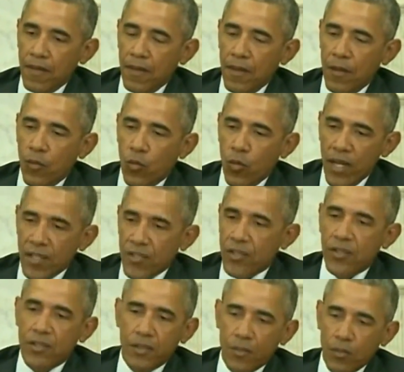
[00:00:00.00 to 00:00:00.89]
the
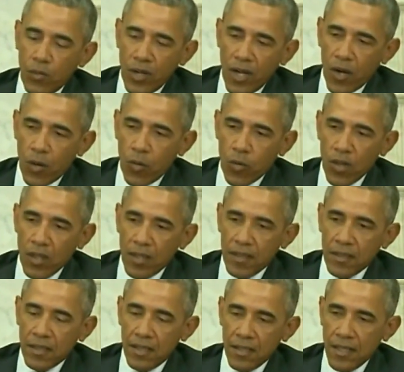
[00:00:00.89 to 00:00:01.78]
risks we are
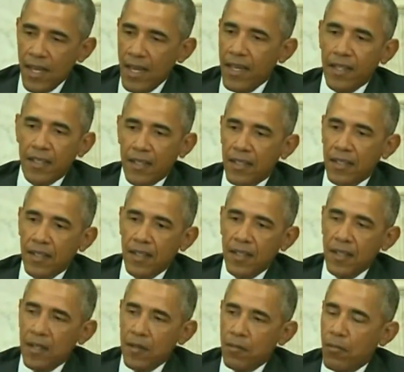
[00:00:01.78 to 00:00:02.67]
willing to take
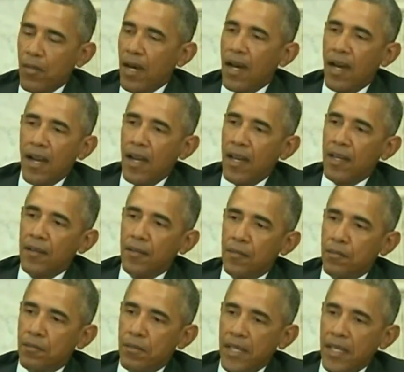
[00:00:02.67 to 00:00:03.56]
by
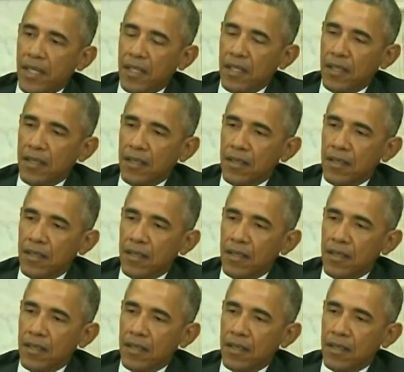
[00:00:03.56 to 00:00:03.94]
being